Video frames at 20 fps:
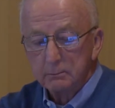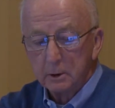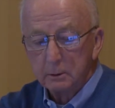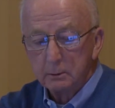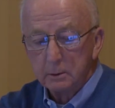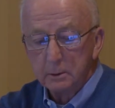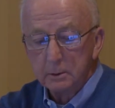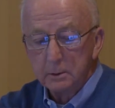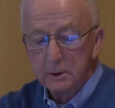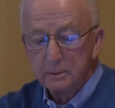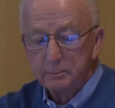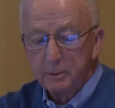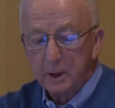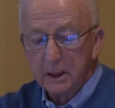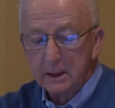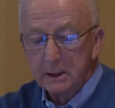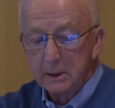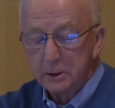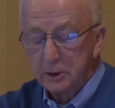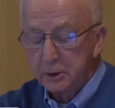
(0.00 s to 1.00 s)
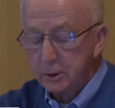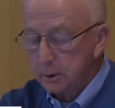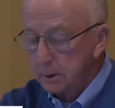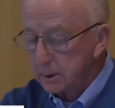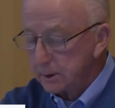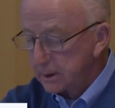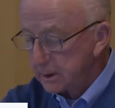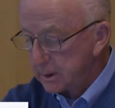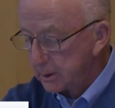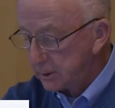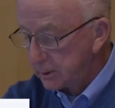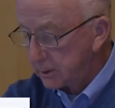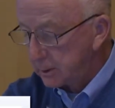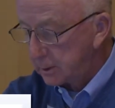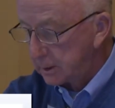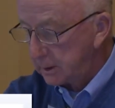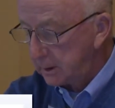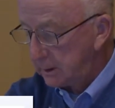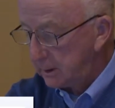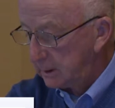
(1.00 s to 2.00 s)
recruited by the insurance
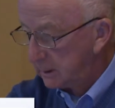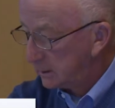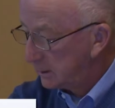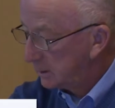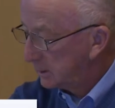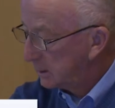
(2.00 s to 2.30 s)
industry